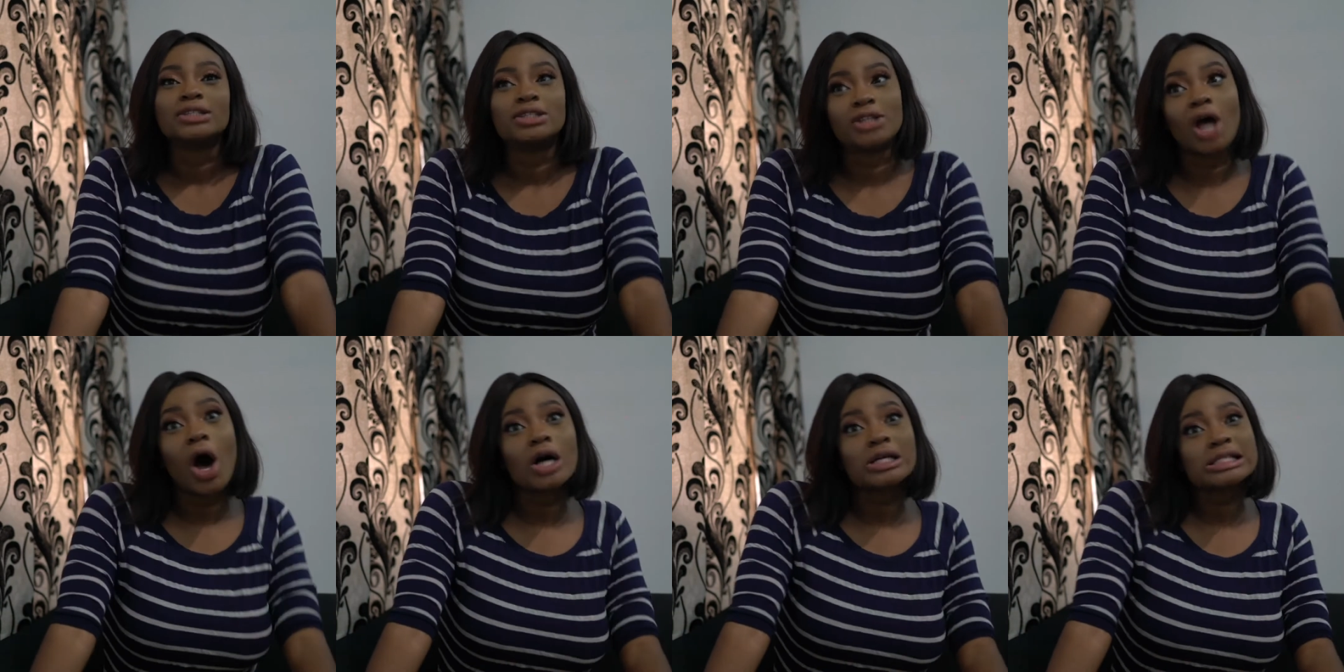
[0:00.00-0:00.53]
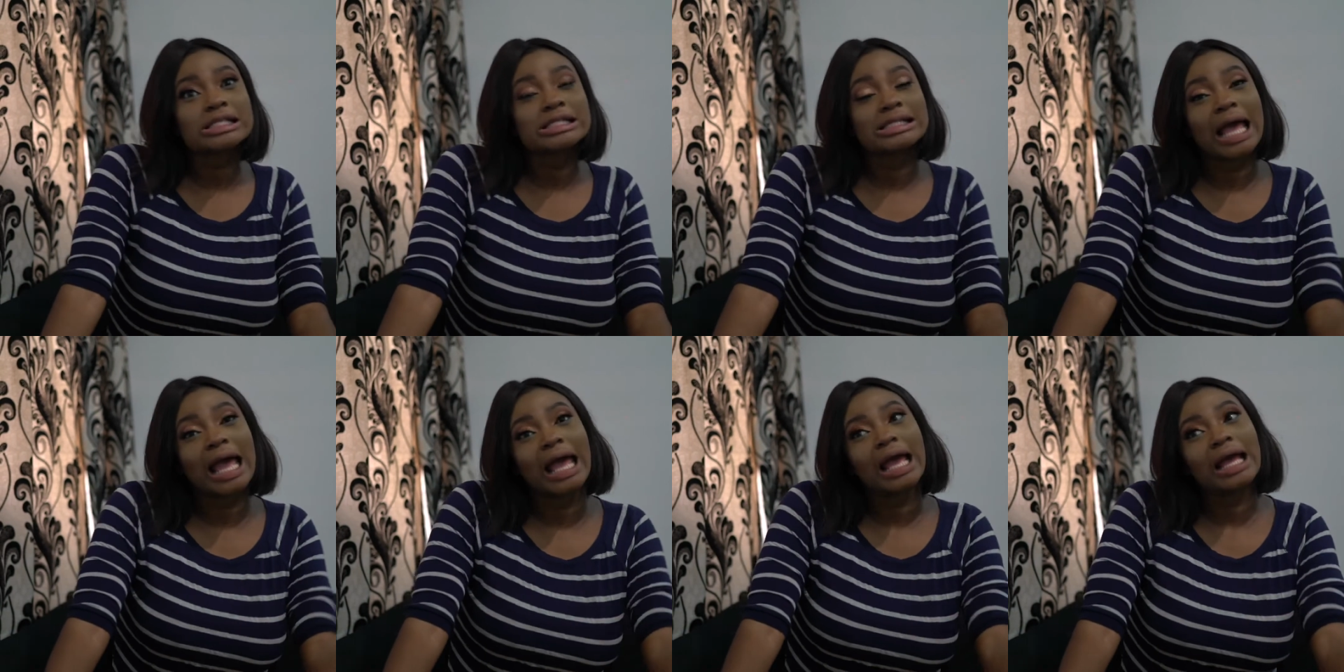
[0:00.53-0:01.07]
Y'all
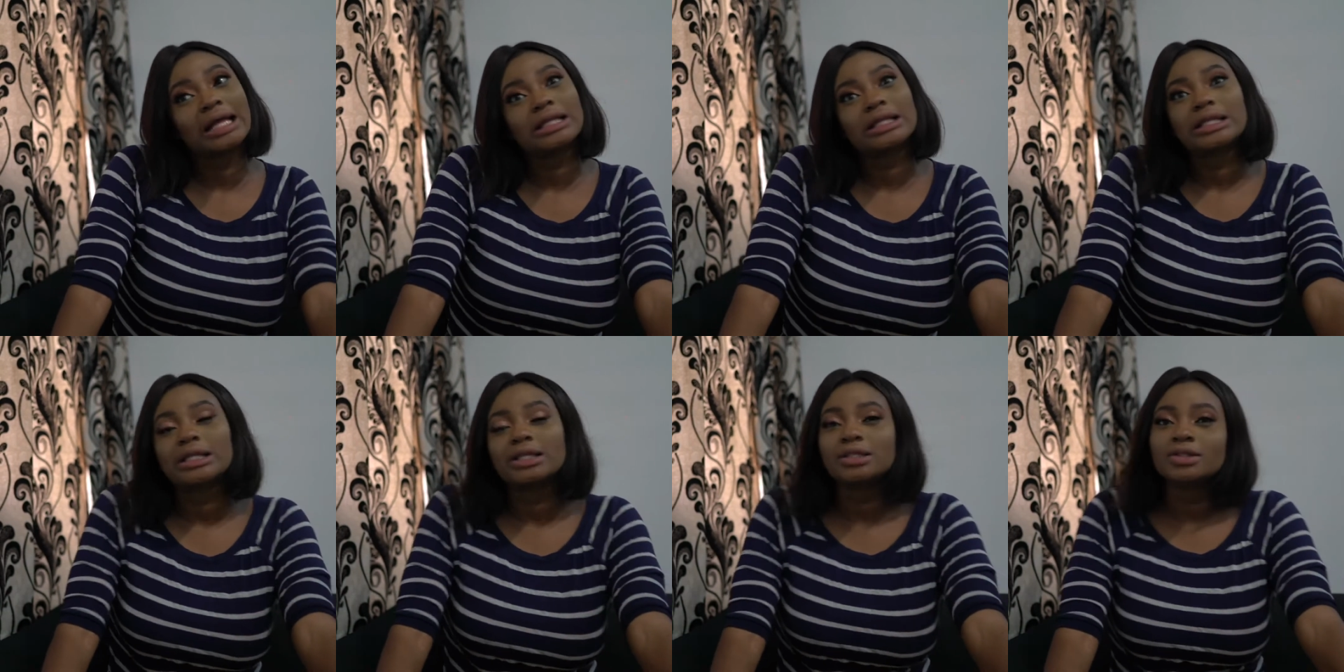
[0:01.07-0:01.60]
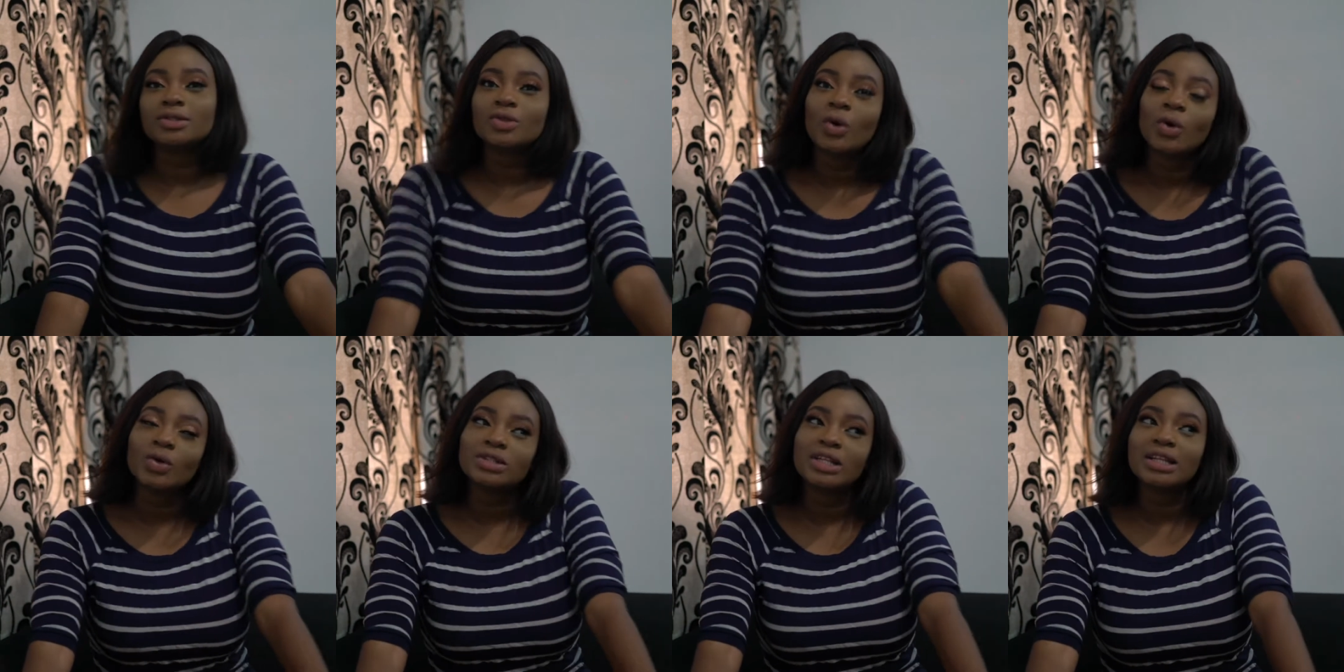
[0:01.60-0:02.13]
said, the
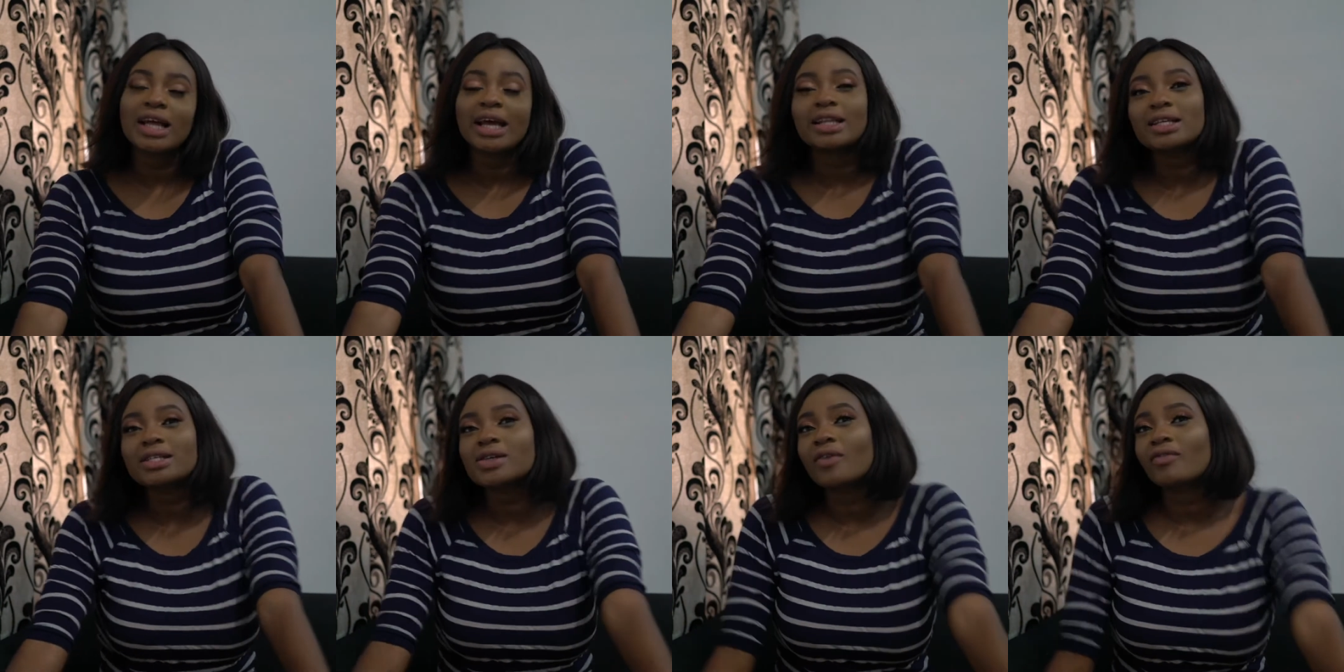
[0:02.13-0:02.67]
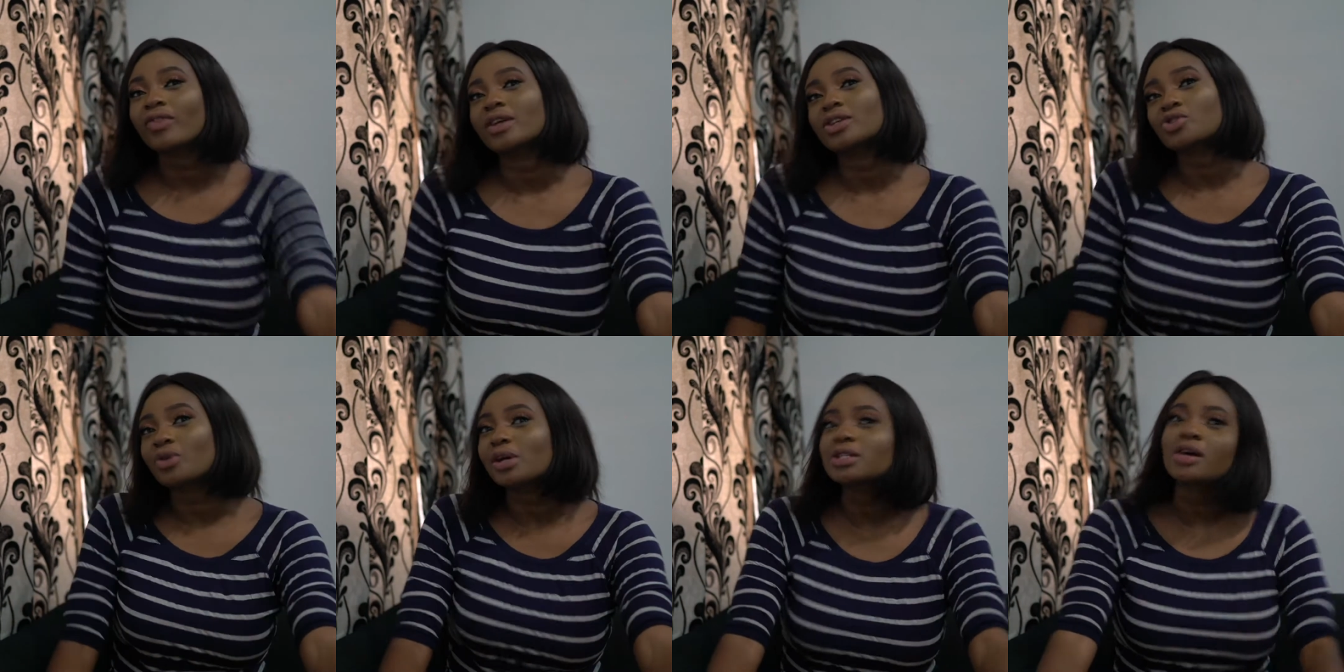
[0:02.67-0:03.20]
ladies of the
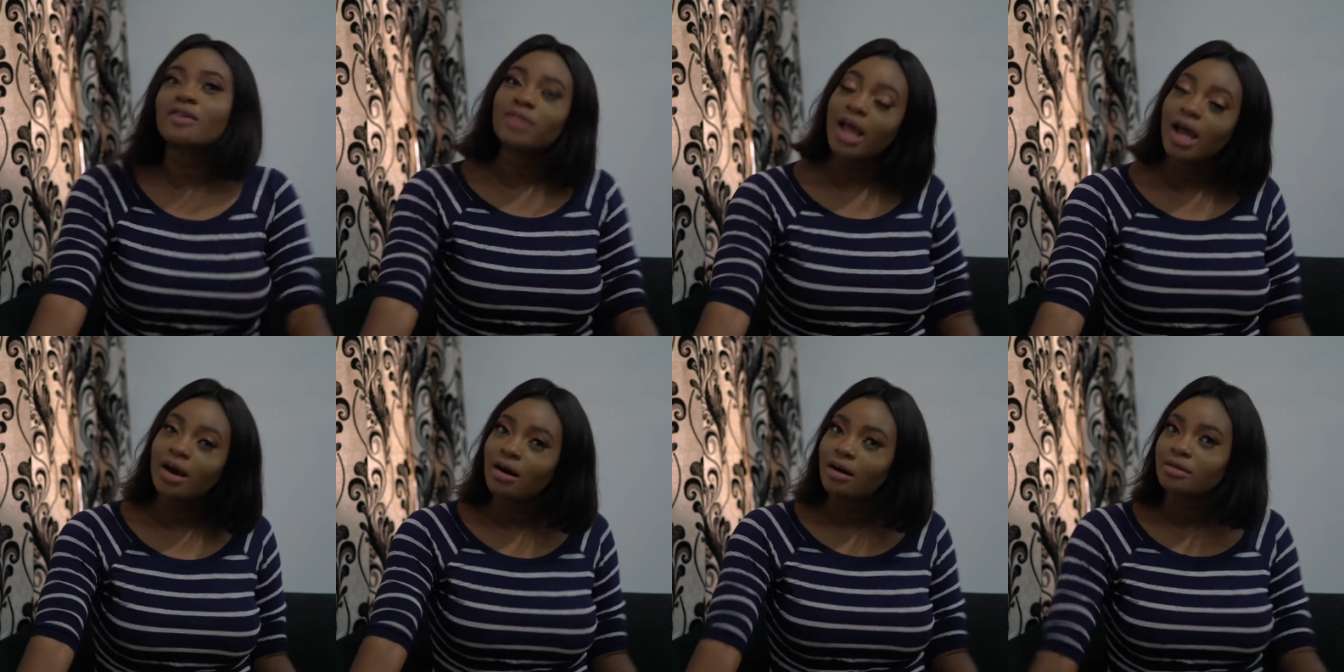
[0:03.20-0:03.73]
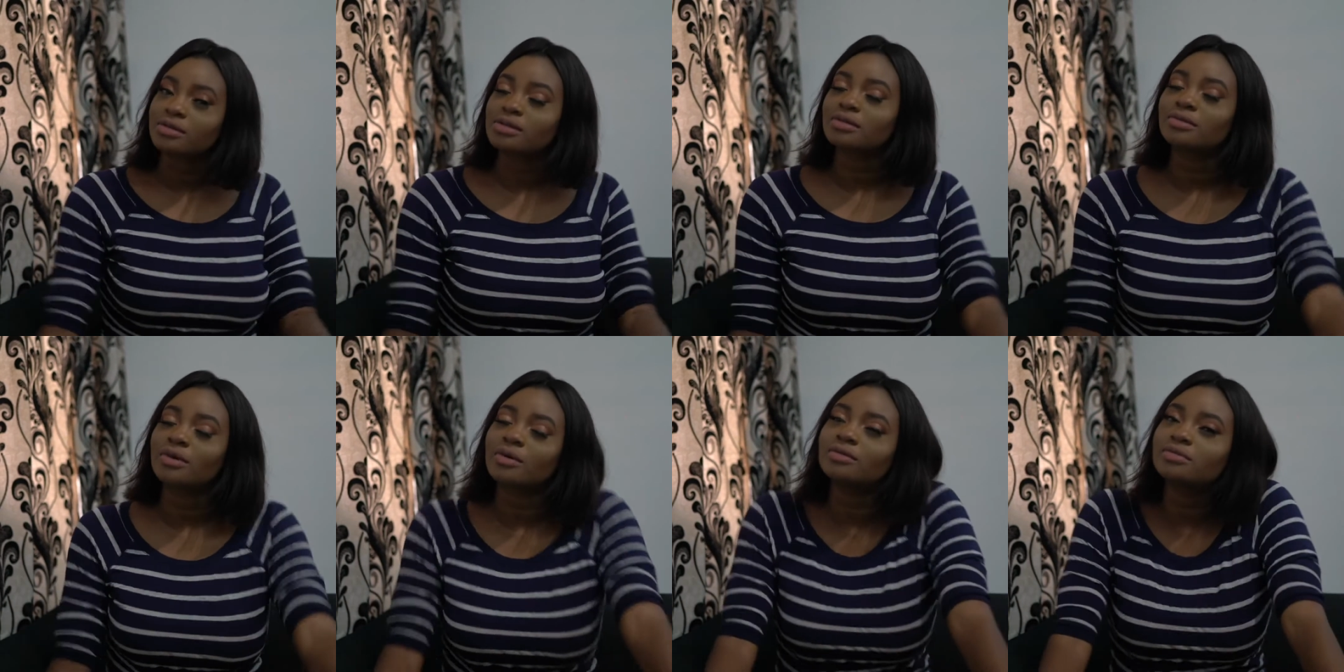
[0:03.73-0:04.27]
streets of Lagos, the
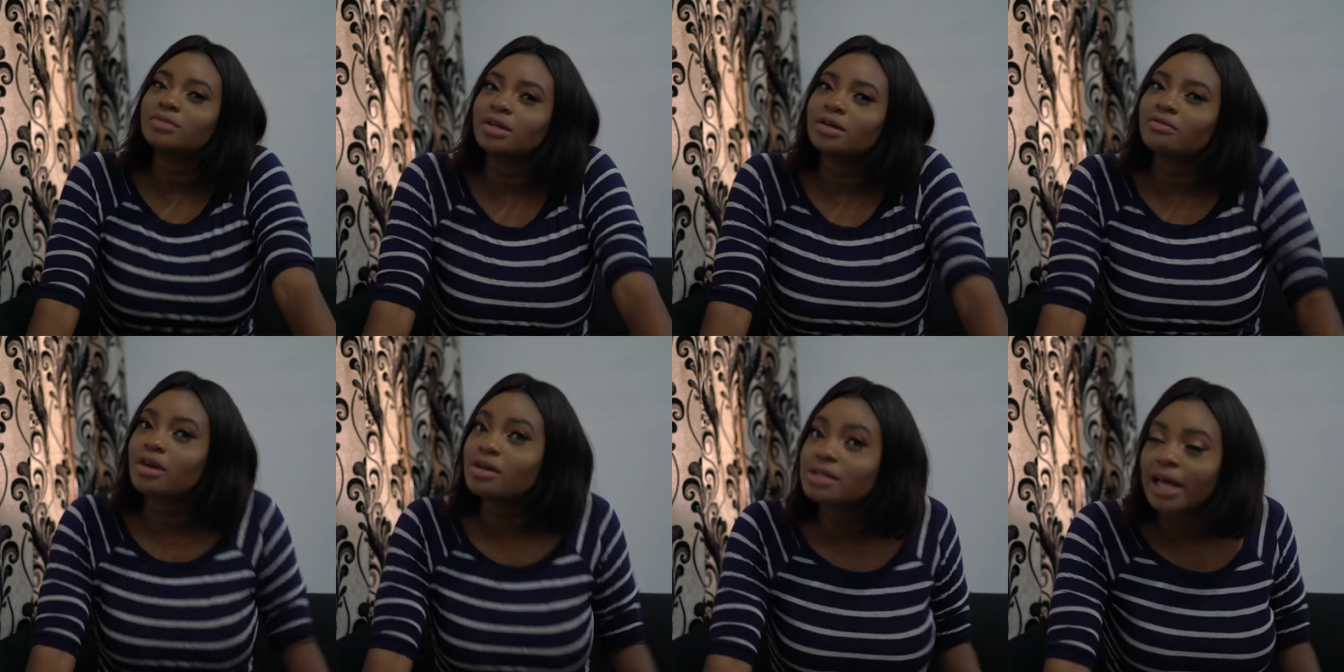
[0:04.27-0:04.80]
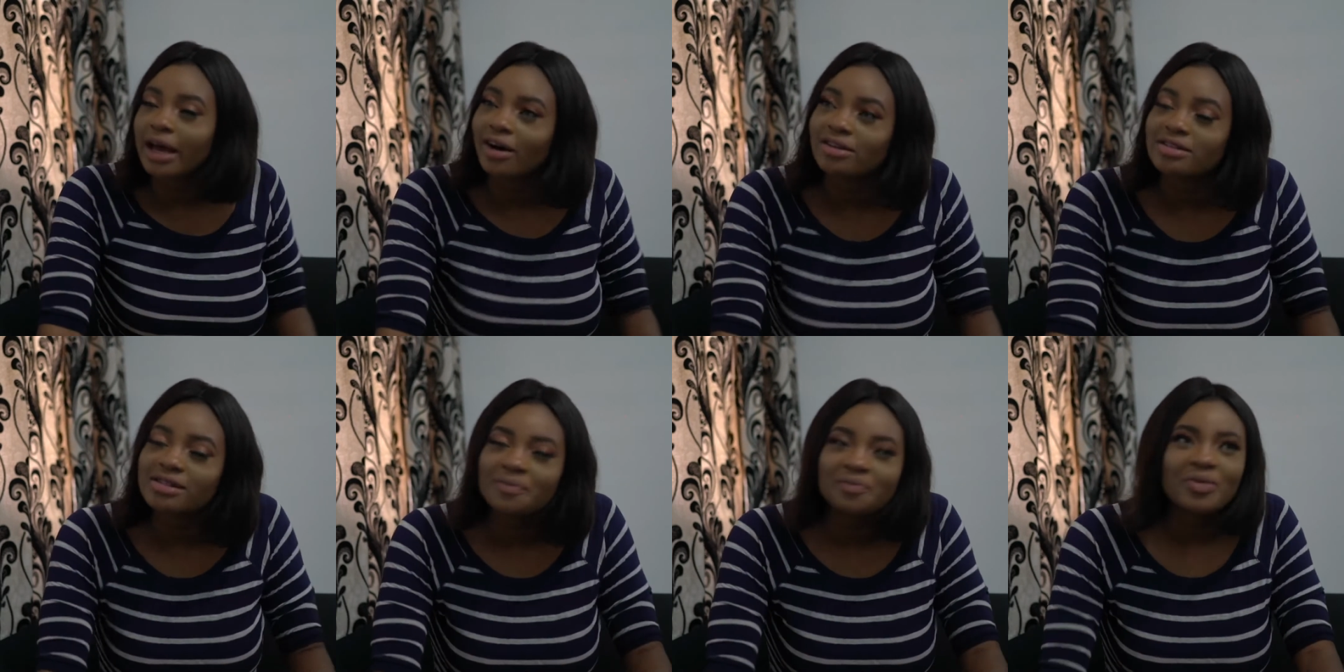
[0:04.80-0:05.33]
Runs girls.